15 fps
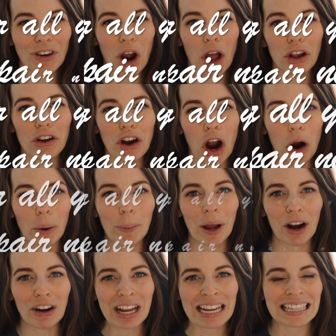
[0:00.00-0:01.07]
all your car
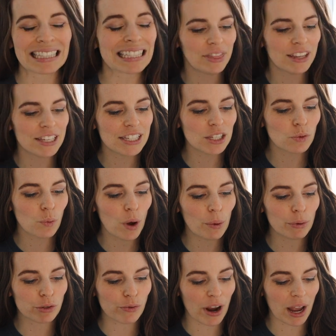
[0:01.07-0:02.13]
repair needs. This is what
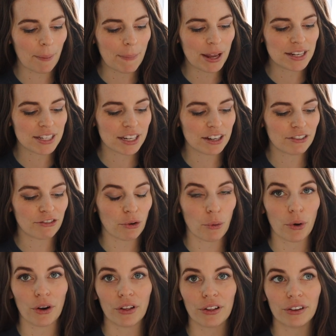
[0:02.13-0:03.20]
was recommended
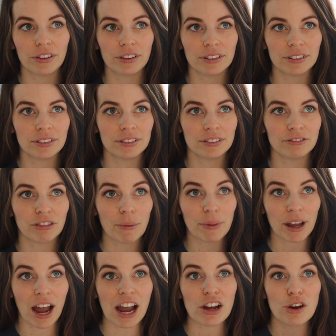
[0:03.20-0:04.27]
for from
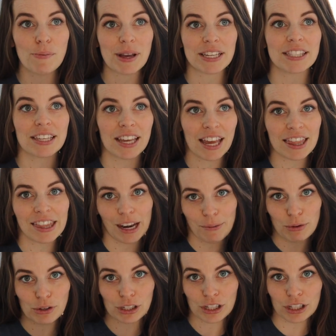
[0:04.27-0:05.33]
the guy who makes the kit that I'm
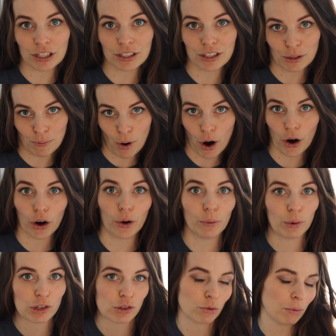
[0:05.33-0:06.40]
using tomorrow,
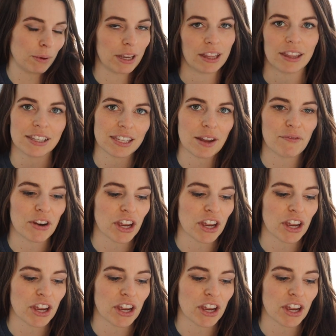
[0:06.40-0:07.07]
which will be in the same